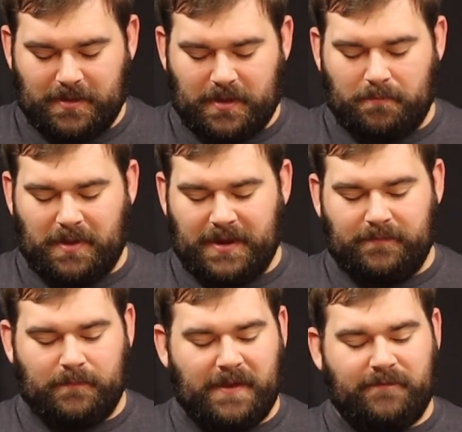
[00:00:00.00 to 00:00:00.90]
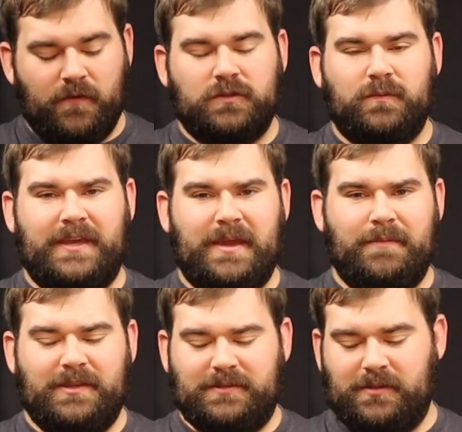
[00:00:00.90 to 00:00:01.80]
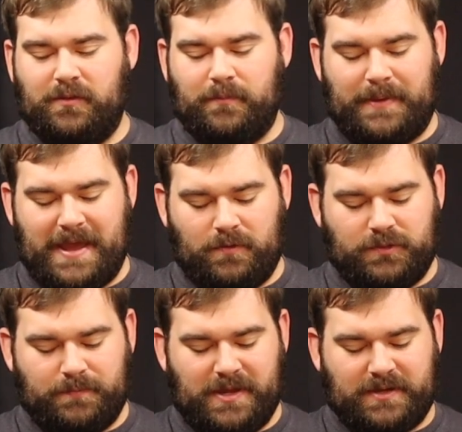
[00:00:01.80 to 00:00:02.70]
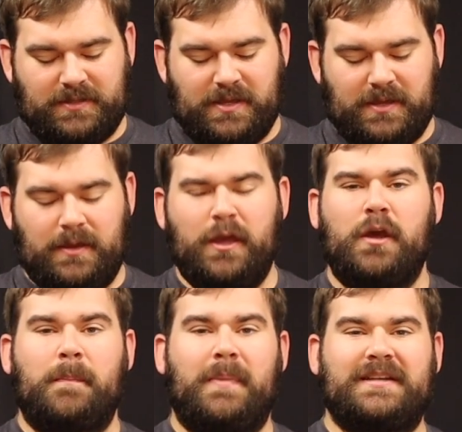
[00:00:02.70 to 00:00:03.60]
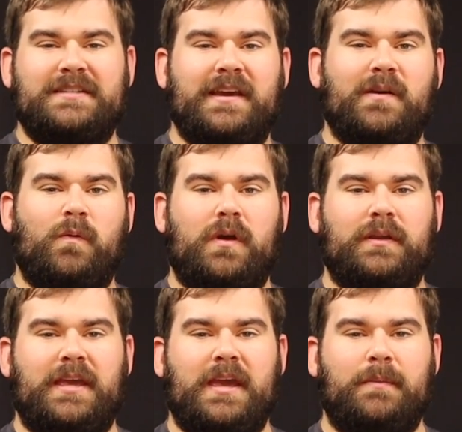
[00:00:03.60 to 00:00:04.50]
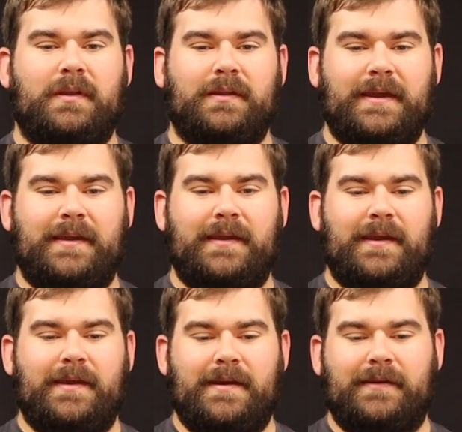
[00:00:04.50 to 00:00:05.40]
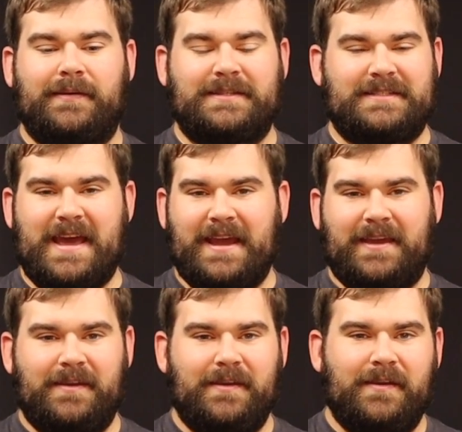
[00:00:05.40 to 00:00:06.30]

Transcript: My first one came in this little pouch box thing. My second one came in like a sack,